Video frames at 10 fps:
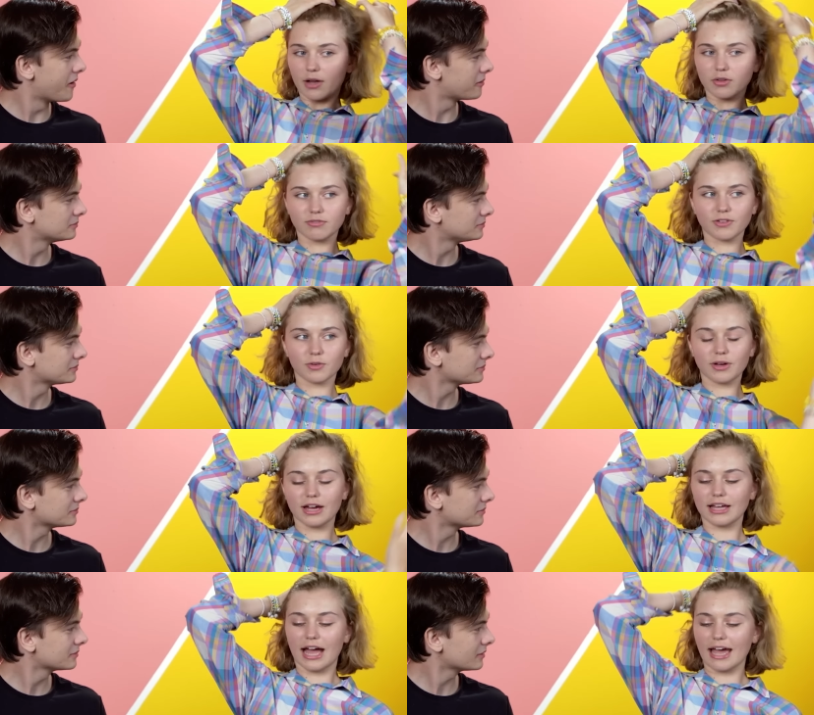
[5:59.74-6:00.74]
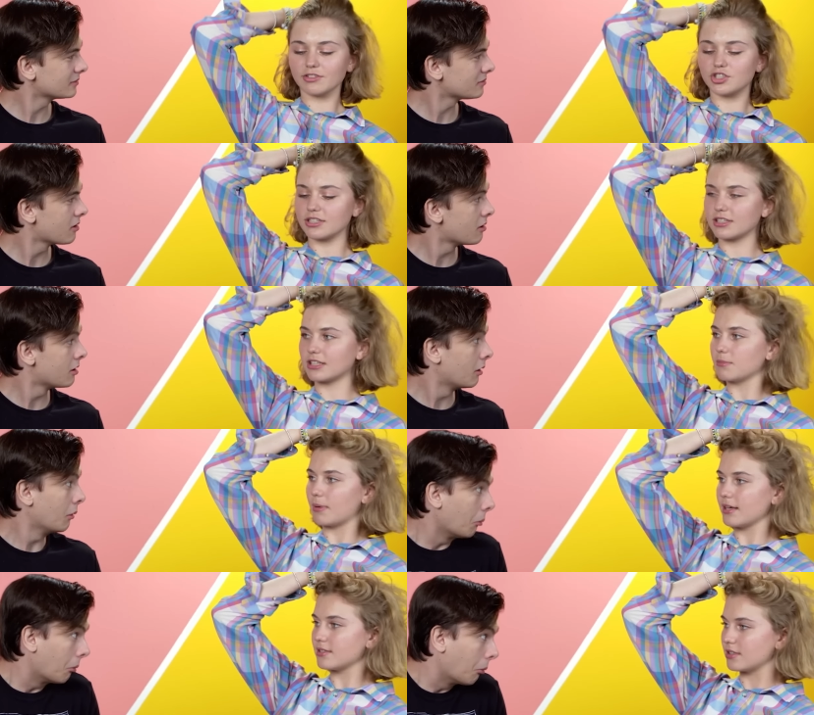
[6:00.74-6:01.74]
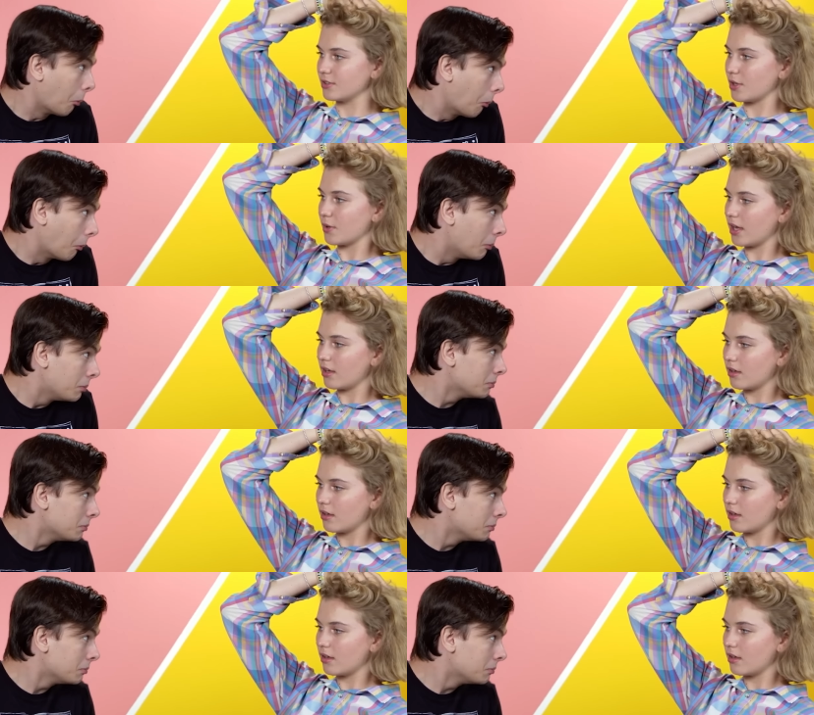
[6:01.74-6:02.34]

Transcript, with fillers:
Speaker 1: I only failed one. I have a chance of getting the prize still, don't I?